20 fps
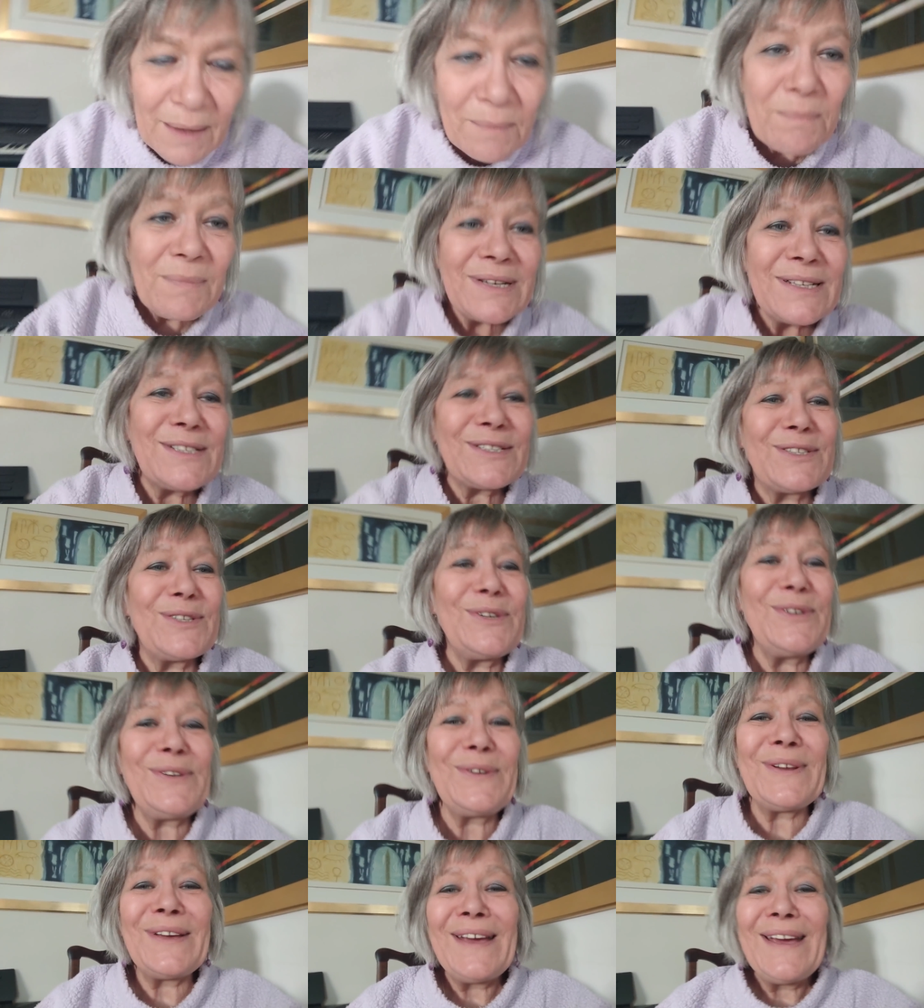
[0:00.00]
My
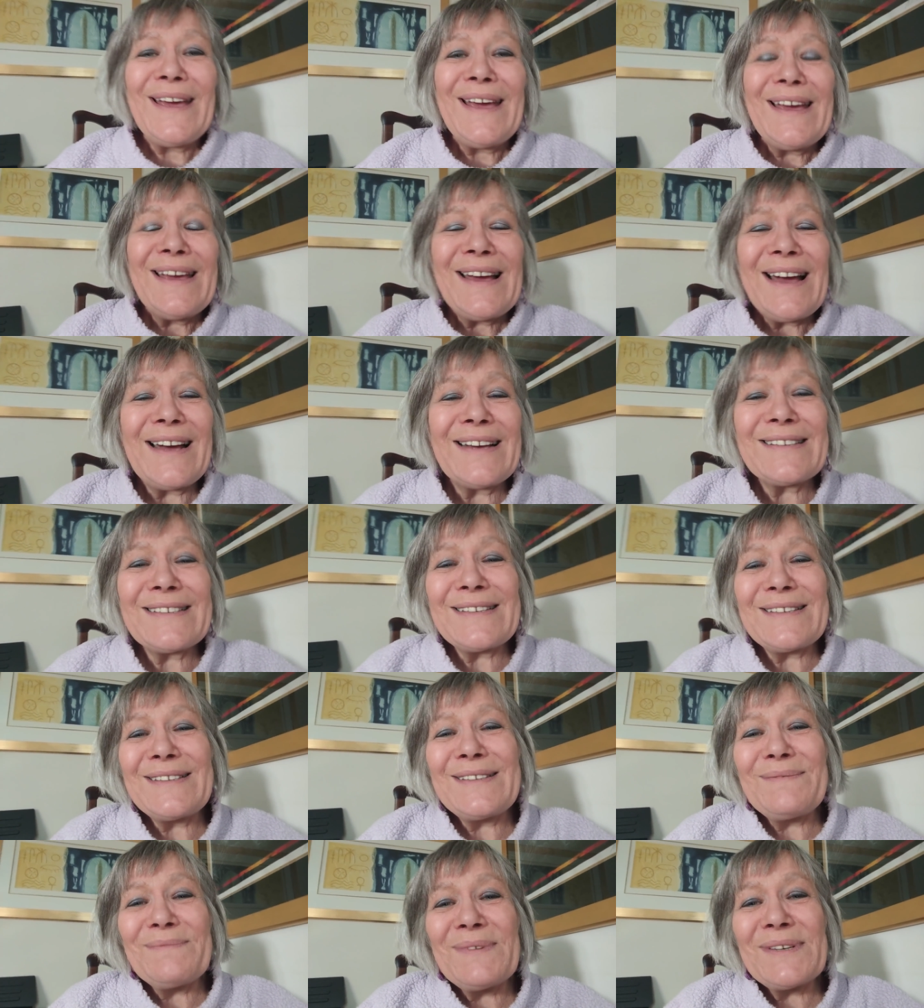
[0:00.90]
son
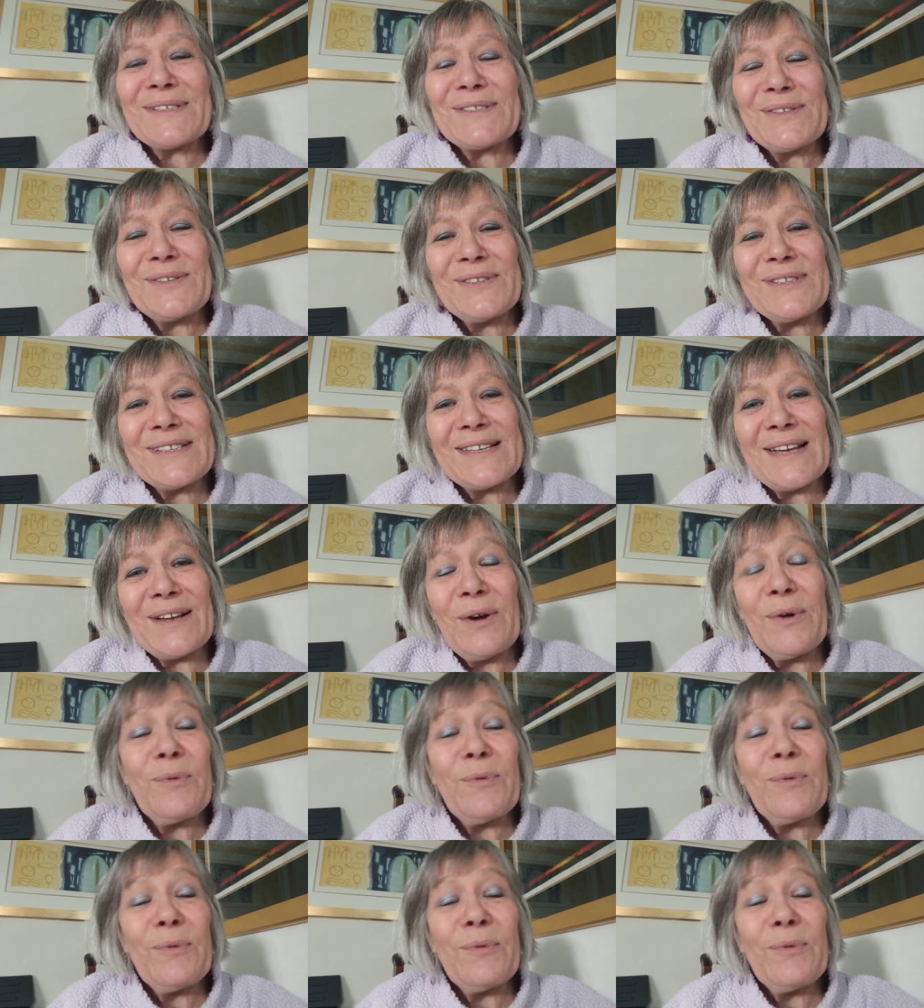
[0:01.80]
said,